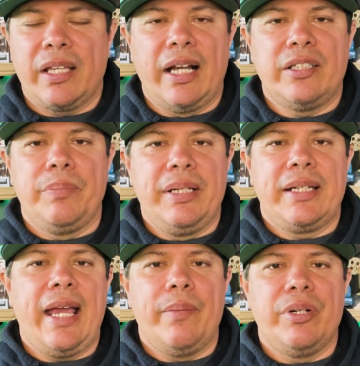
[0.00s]
got to be
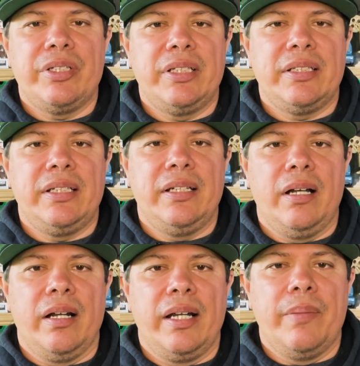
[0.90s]
a camera assistant
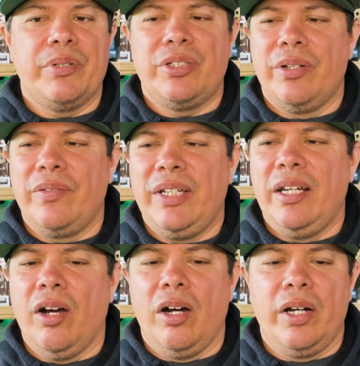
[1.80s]
on an episode of
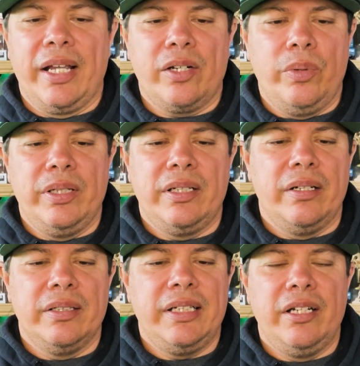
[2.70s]
ER that Quentin
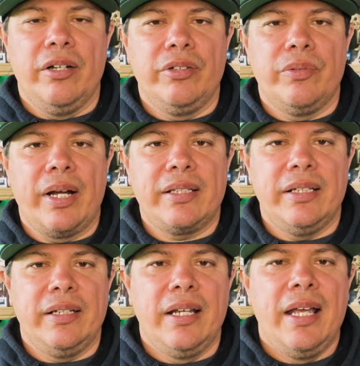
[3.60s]
Tarantino
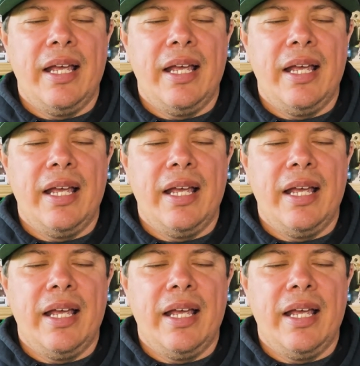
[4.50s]
directed,